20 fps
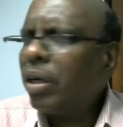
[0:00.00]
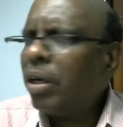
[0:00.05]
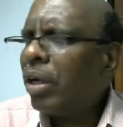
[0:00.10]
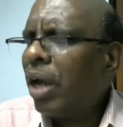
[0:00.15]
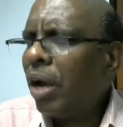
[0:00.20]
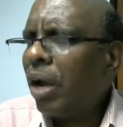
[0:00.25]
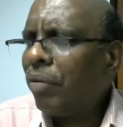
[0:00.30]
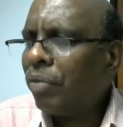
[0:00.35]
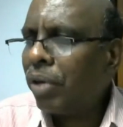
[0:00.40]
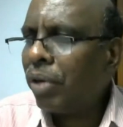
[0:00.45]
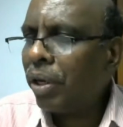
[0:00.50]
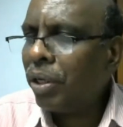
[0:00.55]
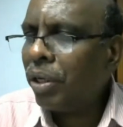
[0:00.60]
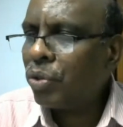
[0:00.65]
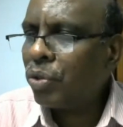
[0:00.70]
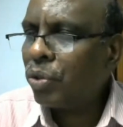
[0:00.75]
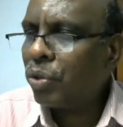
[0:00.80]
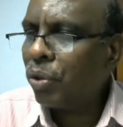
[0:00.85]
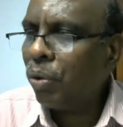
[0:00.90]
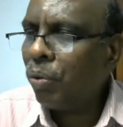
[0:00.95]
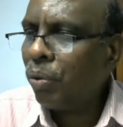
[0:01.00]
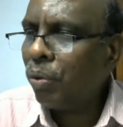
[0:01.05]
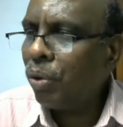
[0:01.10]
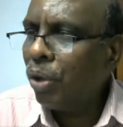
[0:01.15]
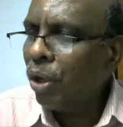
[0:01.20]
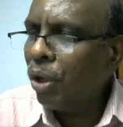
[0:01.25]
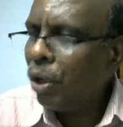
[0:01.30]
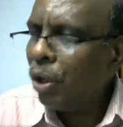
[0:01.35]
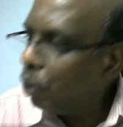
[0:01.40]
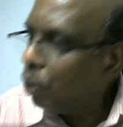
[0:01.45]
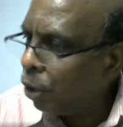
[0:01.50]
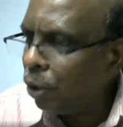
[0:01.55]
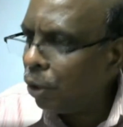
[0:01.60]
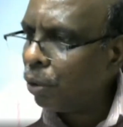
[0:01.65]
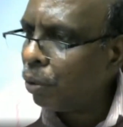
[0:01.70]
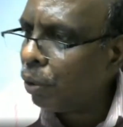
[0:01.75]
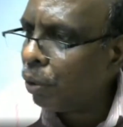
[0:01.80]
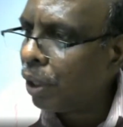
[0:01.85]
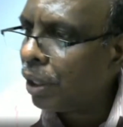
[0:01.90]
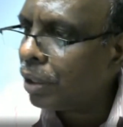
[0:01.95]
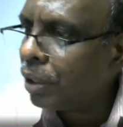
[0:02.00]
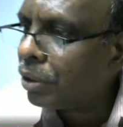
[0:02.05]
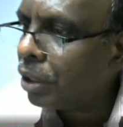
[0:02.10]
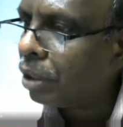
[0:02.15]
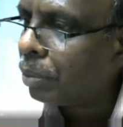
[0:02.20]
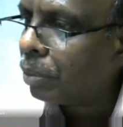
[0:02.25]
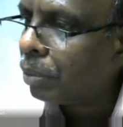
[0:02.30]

and have drinks, no? Do you know anything